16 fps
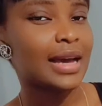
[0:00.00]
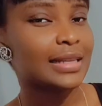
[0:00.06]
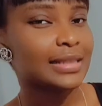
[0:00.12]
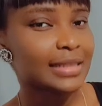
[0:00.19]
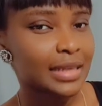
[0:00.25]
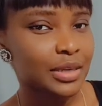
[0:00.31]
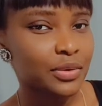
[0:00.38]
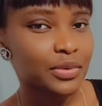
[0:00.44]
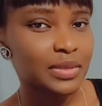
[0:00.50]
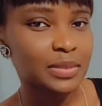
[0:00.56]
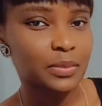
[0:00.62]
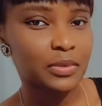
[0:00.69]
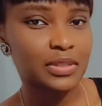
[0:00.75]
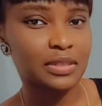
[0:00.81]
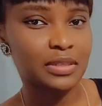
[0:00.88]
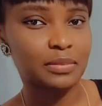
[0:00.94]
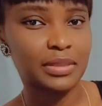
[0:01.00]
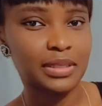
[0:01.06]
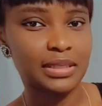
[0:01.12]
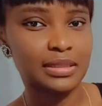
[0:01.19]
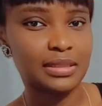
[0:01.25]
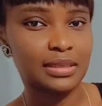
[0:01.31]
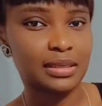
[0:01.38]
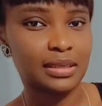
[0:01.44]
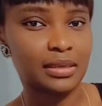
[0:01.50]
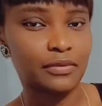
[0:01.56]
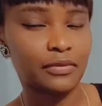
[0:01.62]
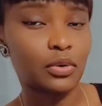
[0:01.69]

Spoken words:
I take responsibility